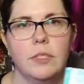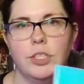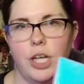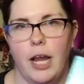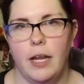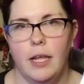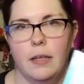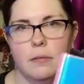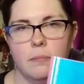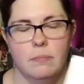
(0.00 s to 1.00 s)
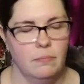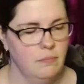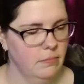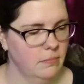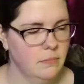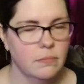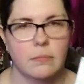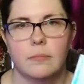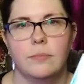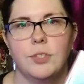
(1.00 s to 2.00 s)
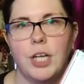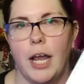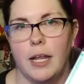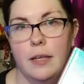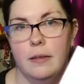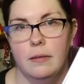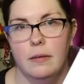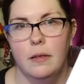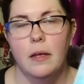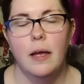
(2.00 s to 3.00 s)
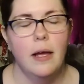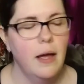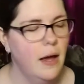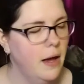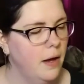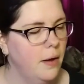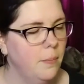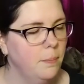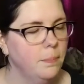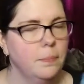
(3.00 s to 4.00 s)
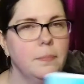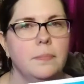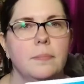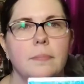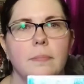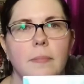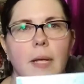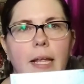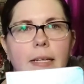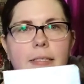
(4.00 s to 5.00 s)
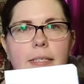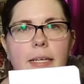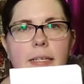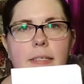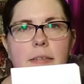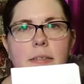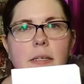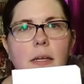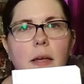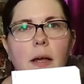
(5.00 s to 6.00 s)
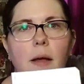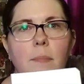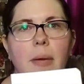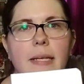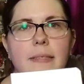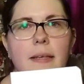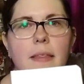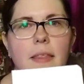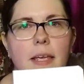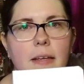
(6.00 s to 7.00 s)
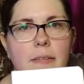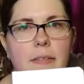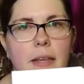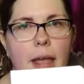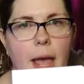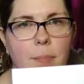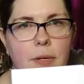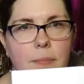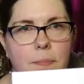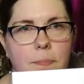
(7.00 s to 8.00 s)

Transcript: shiny and shiny. And it says, amazing things can happen.